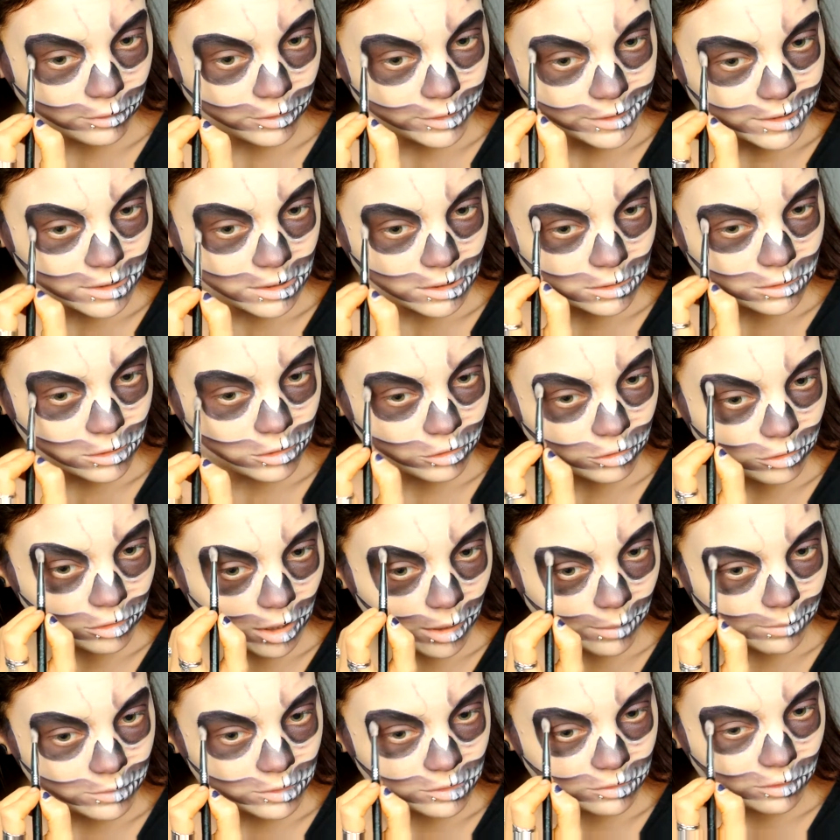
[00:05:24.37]
This is
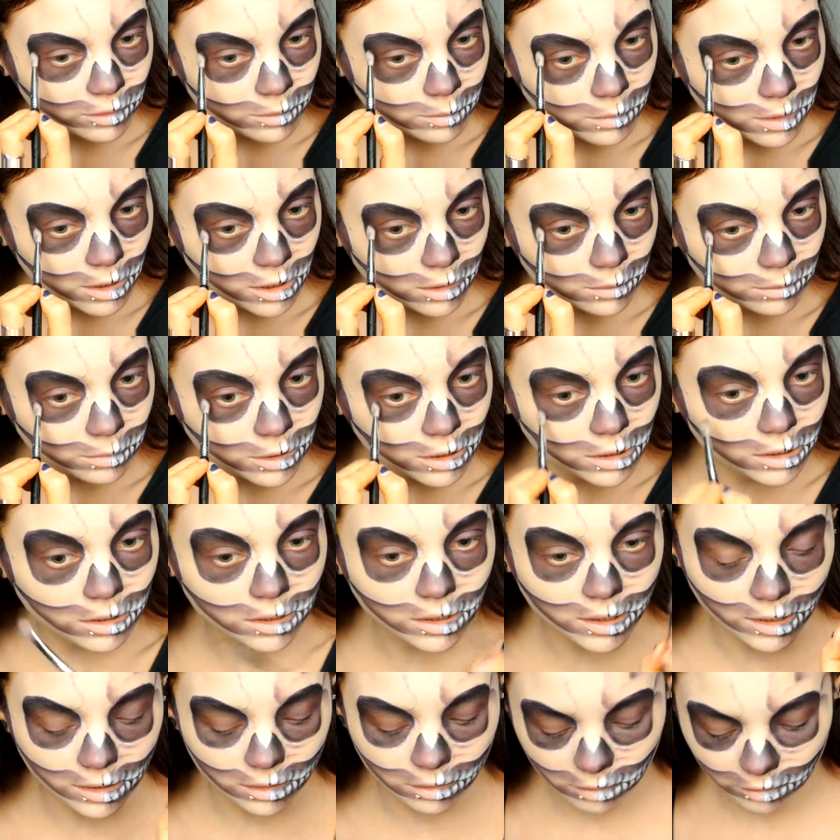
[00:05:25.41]
Corrupt from Makeup
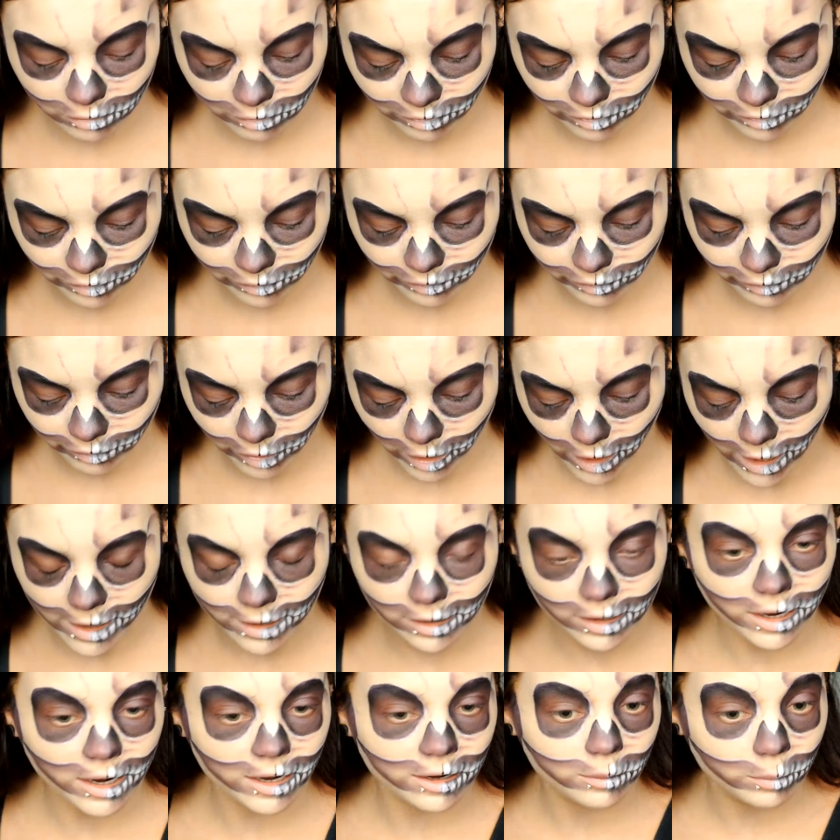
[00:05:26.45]
Geek, and a flat
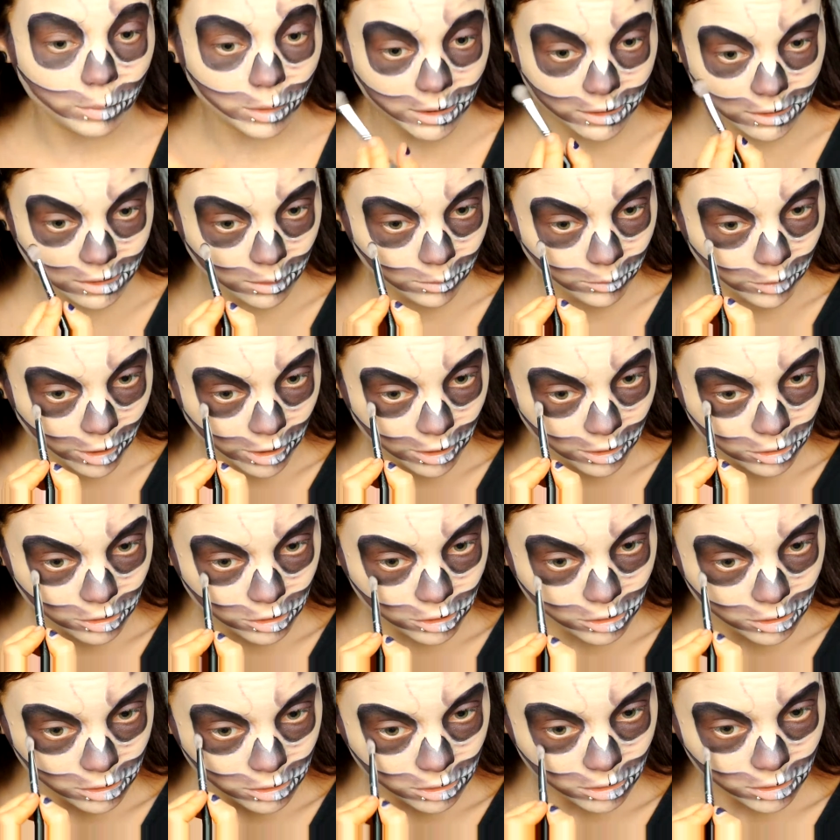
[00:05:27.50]
kind of blending
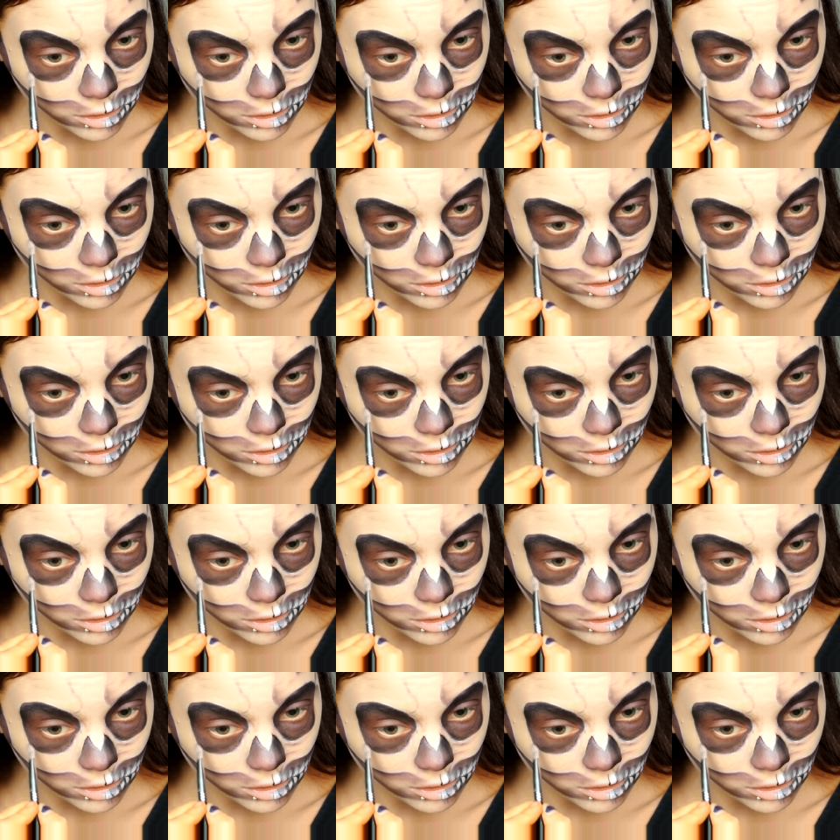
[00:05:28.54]
brush.